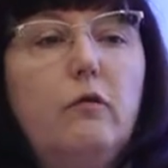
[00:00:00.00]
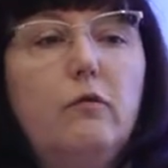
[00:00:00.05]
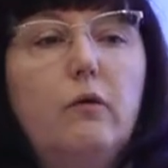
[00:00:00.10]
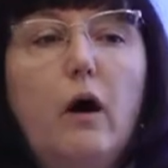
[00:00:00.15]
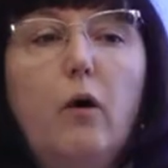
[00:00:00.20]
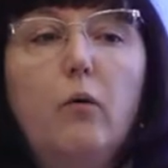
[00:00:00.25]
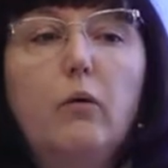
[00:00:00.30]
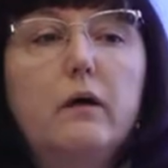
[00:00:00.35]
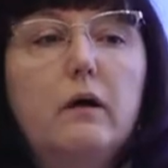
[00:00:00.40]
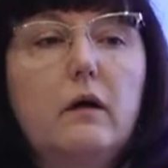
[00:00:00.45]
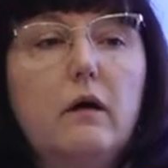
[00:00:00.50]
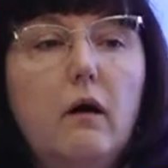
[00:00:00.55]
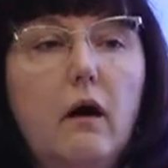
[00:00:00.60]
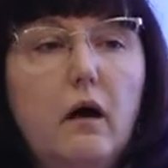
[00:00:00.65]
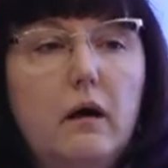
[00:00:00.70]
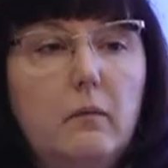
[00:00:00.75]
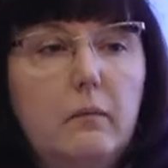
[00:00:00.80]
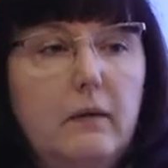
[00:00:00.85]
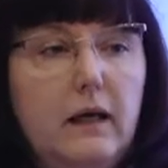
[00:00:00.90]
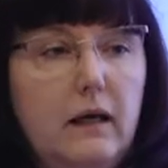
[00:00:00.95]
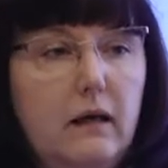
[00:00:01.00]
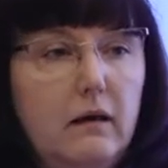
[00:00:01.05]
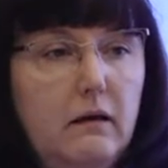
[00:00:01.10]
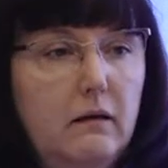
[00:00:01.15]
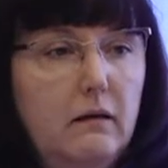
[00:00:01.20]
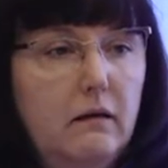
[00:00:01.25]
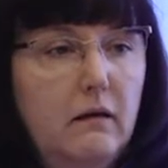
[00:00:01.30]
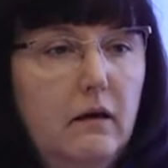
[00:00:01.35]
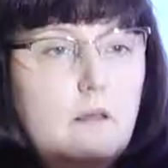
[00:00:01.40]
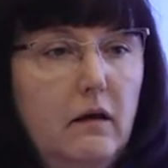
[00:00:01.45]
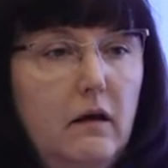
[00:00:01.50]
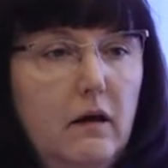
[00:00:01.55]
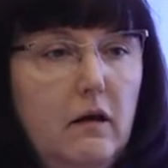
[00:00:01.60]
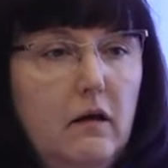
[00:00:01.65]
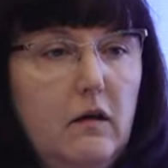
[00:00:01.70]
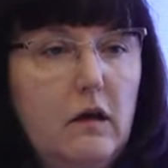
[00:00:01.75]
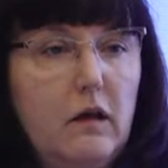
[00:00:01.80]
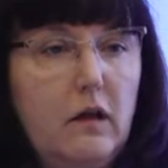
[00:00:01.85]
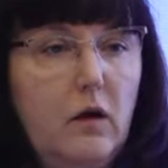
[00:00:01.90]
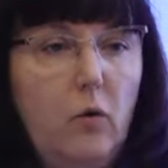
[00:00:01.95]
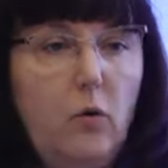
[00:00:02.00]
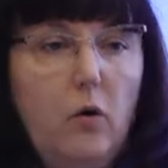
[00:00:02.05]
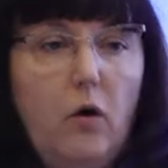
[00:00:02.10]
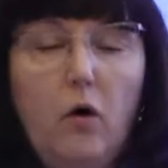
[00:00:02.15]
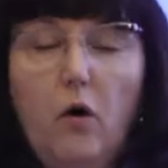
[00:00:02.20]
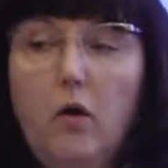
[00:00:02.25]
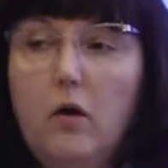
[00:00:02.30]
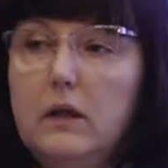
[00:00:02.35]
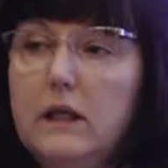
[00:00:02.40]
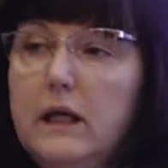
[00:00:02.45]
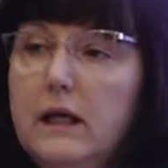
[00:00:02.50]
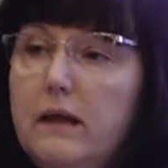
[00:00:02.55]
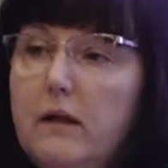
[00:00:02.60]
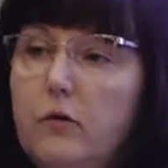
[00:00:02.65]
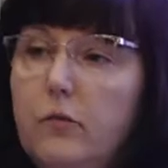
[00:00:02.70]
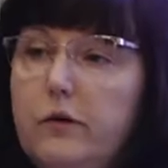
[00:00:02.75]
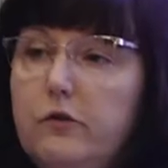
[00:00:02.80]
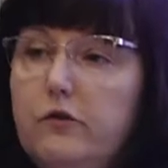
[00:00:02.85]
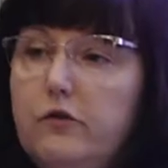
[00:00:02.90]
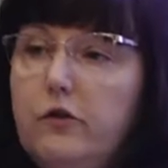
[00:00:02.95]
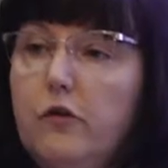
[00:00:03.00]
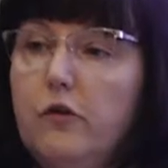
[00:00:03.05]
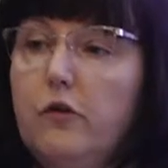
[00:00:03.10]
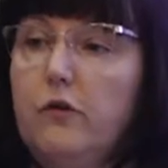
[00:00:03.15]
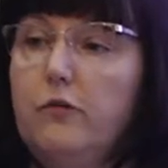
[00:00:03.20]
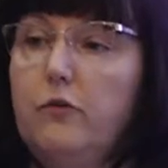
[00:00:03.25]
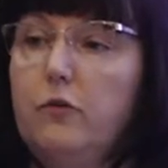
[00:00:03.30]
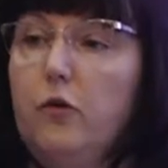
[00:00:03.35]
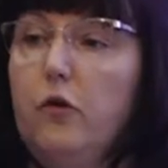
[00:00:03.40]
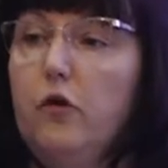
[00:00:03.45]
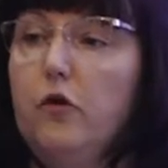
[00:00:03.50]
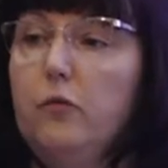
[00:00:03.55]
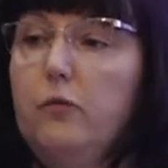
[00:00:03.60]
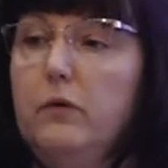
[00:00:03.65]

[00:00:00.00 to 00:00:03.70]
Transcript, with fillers: of our economy so all these questions, of course,